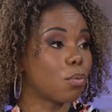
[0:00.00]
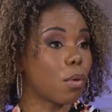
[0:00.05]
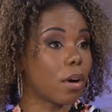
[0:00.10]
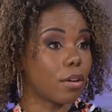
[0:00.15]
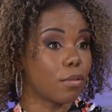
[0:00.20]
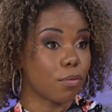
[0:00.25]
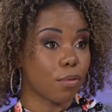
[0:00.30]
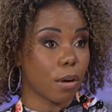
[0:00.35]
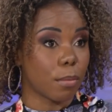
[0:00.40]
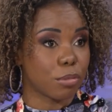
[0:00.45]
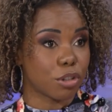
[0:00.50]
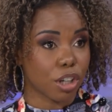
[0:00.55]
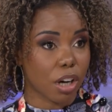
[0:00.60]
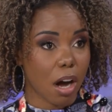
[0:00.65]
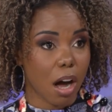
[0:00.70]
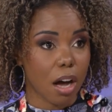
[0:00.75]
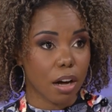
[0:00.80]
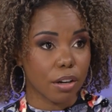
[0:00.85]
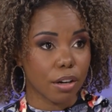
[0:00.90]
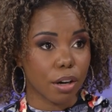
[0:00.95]
one from
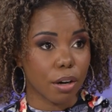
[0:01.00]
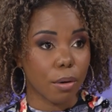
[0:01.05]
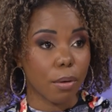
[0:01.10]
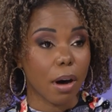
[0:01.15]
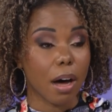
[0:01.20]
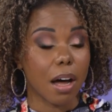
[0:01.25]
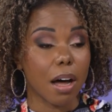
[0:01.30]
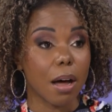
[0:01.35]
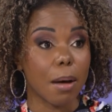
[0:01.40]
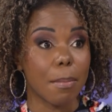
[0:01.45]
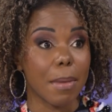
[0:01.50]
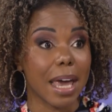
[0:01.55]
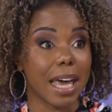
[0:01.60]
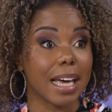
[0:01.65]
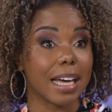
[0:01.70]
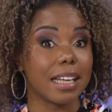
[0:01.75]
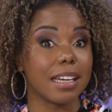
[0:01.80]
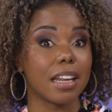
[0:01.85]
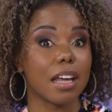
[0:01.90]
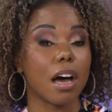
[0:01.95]
Chicago, um,
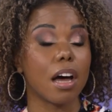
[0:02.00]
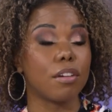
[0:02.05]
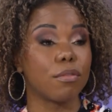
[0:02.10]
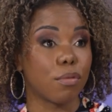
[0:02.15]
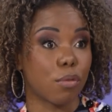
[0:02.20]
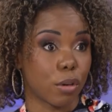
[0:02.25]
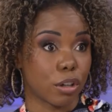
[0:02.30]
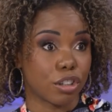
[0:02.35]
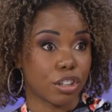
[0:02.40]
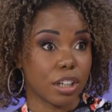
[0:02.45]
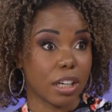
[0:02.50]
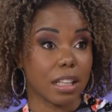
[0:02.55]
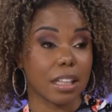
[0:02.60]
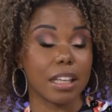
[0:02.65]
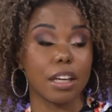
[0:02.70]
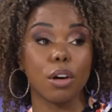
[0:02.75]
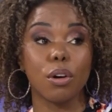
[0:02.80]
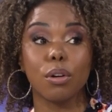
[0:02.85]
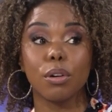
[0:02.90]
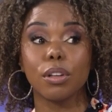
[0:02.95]
and
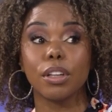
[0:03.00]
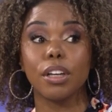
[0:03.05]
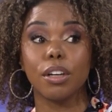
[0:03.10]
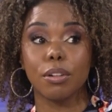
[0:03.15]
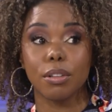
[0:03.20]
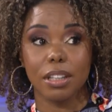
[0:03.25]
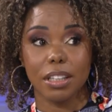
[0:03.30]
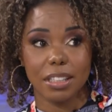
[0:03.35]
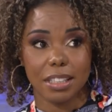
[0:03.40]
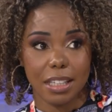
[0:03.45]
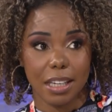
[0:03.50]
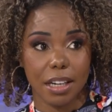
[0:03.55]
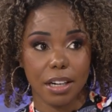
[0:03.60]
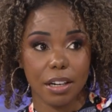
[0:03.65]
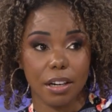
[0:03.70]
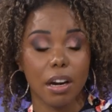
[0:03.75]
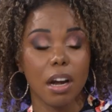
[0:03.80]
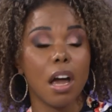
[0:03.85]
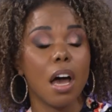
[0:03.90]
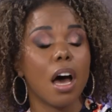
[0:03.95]
unfortunately earlier this
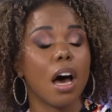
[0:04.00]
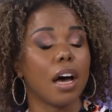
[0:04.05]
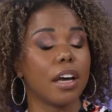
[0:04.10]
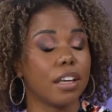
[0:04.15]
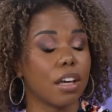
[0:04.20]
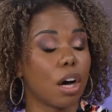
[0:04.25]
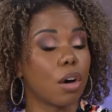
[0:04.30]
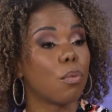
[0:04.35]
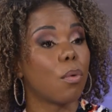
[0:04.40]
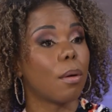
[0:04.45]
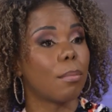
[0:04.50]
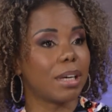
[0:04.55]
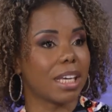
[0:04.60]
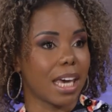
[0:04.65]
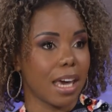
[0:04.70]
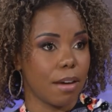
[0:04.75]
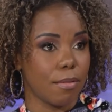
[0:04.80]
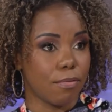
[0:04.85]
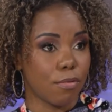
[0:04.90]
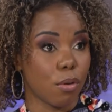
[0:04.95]
year, a young woman
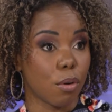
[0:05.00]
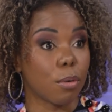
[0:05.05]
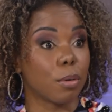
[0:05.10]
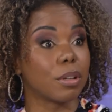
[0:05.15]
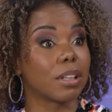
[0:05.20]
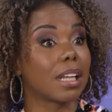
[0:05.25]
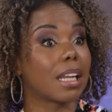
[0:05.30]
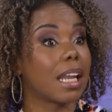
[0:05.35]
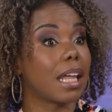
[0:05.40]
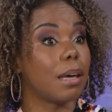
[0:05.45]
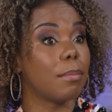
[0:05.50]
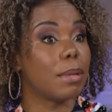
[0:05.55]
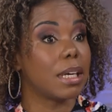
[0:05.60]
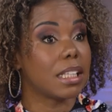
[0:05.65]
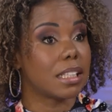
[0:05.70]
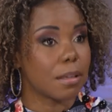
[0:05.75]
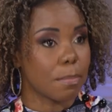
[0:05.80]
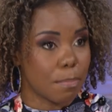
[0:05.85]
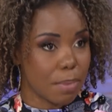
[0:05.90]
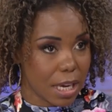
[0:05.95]
came forward claiming
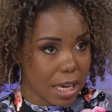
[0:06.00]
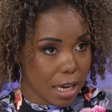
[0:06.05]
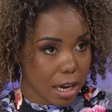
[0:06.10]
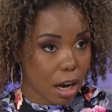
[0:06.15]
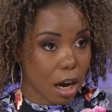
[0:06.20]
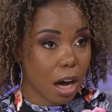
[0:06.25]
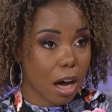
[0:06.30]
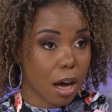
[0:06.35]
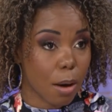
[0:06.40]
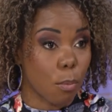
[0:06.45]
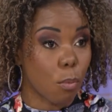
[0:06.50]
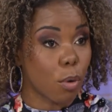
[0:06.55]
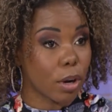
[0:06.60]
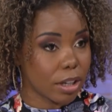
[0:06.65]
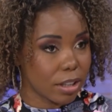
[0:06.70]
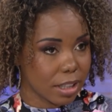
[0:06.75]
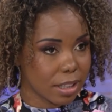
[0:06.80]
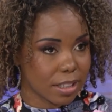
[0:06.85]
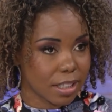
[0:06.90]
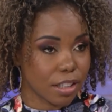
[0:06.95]
to be um, one
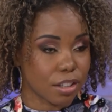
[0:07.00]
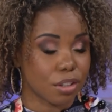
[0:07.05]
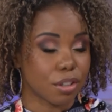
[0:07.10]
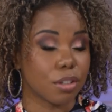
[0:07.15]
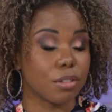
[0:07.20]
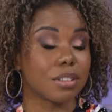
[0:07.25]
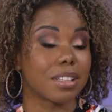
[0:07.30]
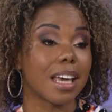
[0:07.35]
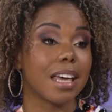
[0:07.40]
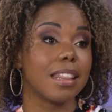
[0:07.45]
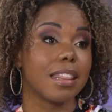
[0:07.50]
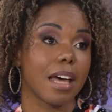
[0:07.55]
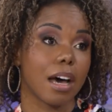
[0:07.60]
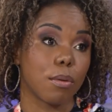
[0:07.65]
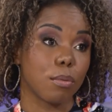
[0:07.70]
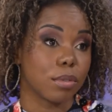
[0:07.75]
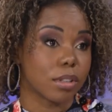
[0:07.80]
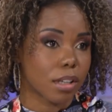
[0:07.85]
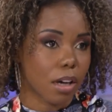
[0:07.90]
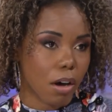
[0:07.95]
of the sisters, and that
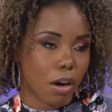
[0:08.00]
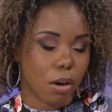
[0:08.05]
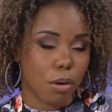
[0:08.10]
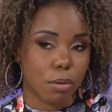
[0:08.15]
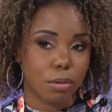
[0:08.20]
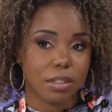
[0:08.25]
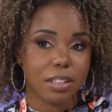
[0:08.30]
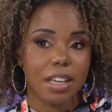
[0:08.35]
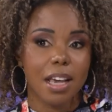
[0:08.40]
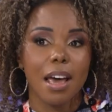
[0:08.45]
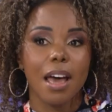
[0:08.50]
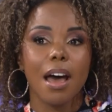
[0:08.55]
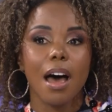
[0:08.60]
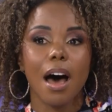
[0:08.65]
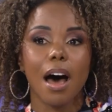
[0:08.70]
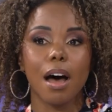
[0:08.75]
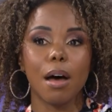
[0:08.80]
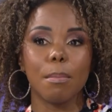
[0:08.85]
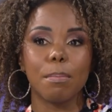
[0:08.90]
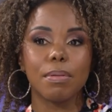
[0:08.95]
was a hoax.
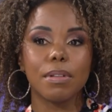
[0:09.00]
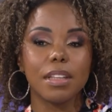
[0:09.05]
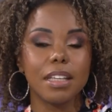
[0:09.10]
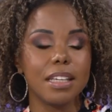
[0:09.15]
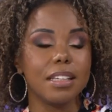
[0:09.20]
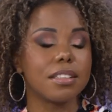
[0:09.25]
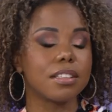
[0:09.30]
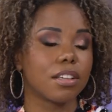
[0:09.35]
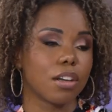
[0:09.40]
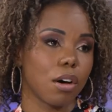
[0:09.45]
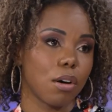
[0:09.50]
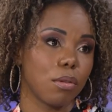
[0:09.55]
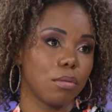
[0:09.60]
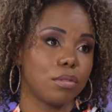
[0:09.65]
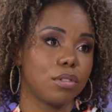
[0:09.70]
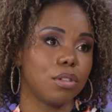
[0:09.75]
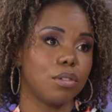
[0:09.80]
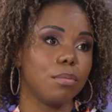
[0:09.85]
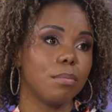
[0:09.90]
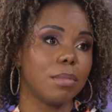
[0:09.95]
Um, please go
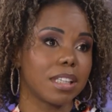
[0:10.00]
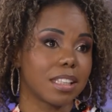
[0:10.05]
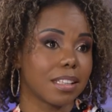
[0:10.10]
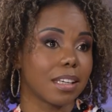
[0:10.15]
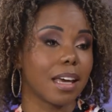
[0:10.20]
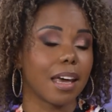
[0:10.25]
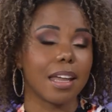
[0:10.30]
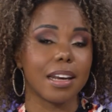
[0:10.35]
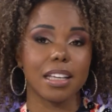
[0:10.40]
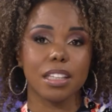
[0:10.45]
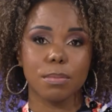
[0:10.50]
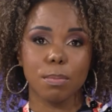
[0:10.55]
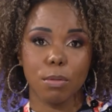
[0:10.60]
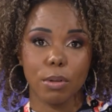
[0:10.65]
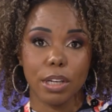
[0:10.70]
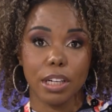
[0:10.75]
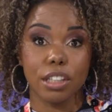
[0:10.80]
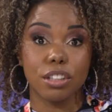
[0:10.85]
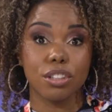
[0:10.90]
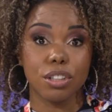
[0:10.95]
to Missing and
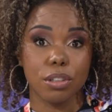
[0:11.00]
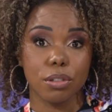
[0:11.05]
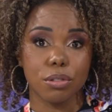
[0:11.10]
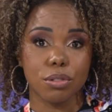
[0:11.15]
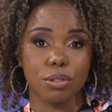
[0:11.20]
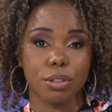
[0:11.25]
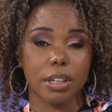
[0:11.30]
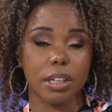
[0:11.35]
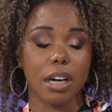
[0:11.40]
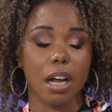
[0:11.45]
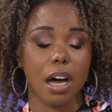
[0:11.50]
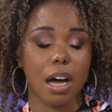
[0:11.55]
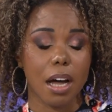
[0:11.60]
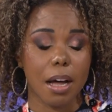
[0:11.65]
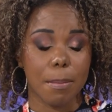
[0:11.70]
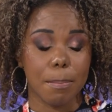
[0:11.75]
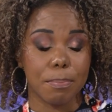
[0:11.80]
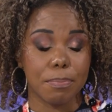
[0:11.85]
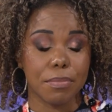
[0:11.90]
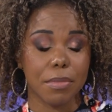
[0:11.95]
Exploited Children.
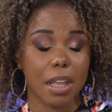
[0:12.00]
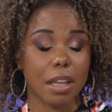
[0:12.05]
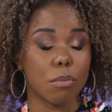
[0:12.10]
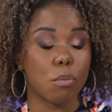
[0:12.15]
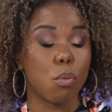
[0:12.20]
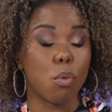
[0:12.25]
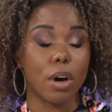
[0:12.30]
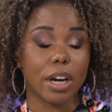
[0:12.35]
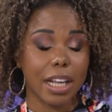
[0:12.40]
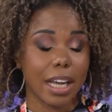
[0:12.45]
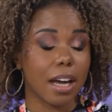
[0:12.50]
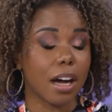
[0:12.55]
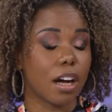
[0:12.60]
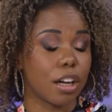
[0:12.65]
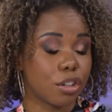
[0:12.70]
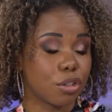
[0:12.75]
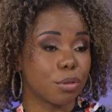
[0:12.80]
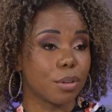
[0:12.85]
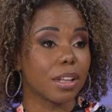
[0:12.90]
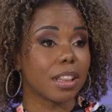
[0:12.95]
Um, one eight
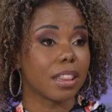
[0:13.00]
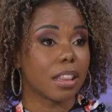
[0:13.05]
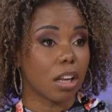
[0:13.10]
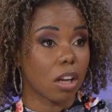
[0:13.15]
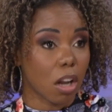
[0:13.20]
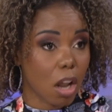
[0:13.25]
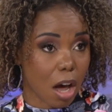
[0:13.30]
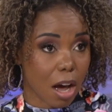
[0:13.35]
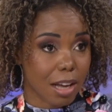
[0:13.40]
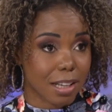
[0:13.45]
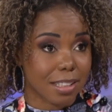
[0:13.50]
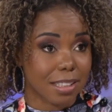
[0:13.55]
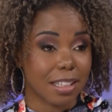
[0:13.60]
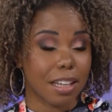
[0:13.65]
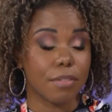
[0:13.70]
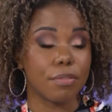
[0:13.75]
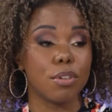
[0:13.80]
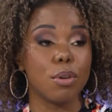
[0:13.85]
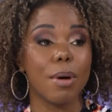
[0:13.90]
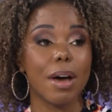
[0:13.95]
hundred the lost
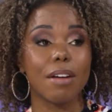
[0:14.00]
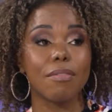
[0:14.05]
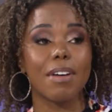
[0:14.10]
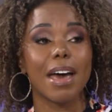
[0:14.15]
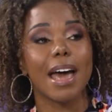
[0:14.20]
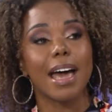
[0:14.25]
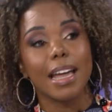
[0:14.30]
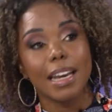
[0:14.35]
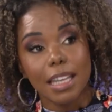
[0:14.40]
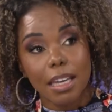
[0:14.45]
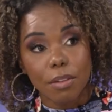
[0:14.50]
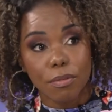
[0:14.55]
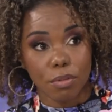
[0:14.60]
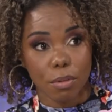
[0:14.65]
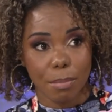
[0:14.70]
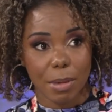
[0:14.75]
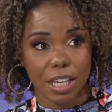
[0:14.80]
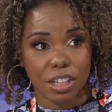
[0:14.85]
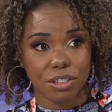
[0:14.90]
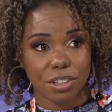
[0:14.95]
if you have any
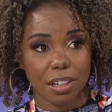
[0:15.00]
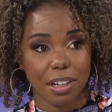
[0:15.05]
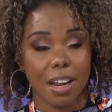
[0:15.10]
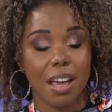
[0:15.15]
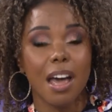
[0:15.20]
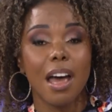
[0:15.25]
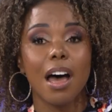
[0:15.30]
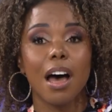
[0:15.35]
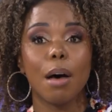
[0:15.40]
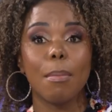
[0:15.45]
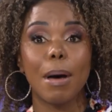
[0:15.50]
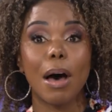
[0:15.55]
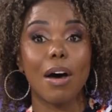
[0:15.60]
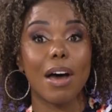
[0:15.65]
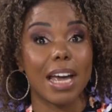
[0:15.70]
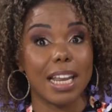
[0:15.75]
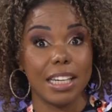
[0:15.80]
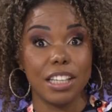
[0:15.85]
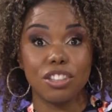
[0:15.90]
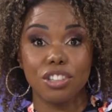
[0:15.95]
information about
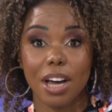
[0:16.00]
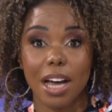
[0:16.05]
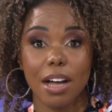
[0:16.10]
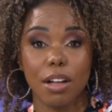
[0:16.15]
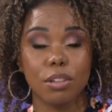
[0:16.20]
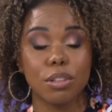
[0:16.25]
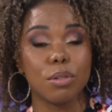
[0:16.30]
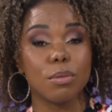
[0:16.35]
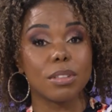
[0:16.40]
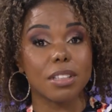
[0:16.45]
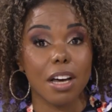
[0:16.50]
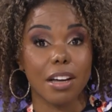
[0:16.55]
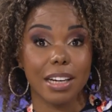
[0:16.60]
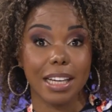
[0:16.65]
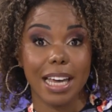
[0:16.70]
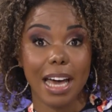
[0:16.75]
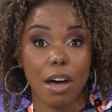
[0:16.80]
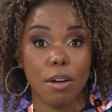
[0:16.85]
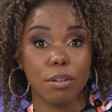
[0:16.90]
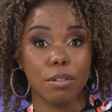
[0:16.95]
any child who is
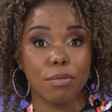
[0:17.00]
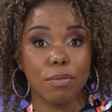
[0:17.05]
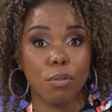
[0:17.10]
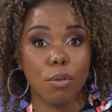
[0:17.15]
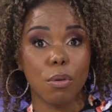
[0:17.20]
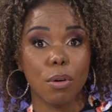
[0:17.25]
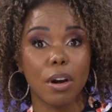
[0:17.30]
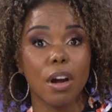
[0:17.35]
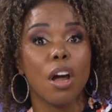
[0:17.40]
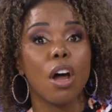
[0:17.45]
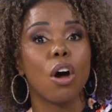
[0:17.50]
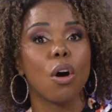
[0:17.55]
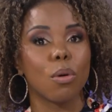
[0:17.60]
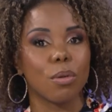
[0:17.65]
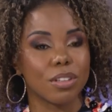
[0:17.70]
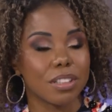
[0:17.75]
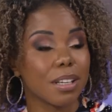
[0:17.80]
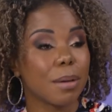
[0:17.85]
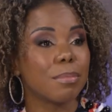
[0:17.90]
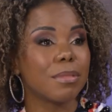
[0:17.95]
unaccounted for or
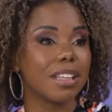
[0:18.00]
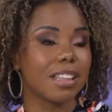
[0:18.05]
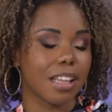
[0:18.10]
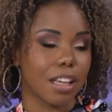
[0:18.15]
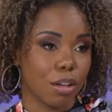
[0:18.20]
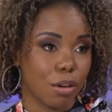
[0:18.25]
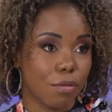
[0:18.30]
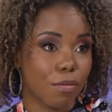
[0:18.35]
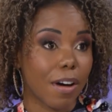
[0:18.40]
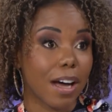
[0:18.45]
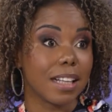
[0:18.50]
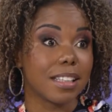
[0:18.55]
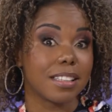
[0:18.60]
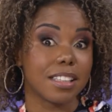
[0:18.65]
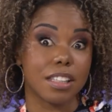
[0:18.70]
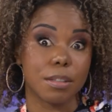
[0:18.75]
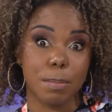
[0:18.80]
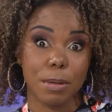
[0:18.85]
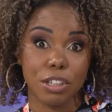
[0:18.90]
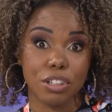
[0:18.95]
something that you find
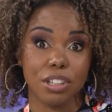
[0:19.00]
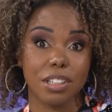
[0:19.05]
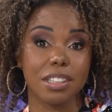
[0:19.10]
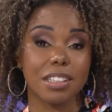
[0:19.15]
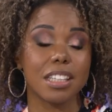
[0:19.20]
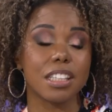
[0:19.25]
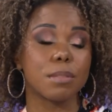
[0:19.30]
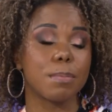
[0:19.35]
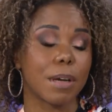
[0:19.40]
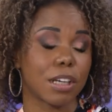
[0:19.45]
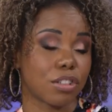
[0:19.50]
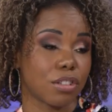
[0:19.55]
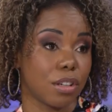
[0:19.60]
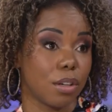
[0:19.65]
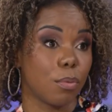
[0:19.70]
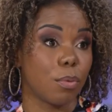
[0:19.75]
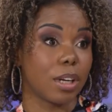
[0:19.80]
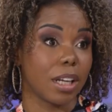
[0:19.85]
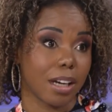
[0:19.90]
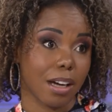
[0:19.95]
suspicious, especially
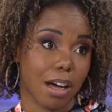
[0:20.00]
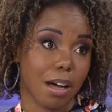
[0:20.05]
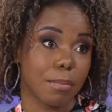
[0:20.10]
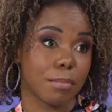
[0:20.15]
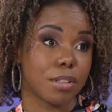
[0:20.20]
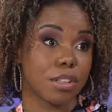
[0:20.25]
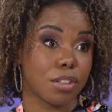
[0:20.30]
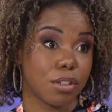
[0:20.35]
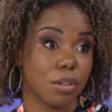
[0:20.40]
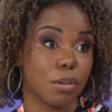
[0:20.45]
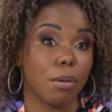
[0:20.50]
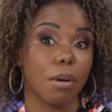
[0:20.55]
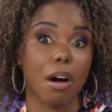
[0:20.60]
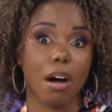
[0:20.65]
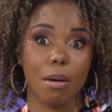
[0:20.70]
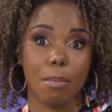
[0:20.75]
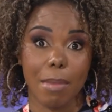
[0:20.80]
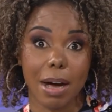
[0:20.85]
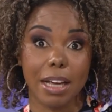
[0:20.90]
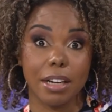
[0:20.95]
when it comes to
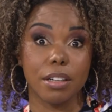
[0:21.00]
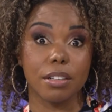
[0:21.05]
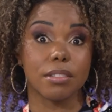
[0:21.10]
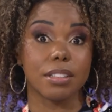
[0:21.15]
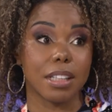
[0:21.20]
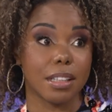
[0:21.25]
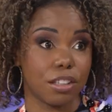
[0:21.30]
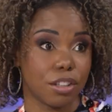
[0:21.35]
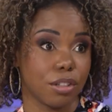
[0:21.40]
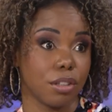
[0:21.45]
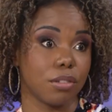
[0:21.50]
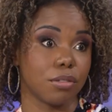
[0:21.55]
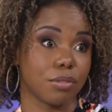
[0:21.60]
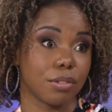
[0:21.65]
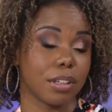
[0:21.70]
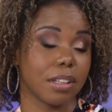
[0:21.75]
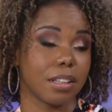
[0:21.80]
our minors and the children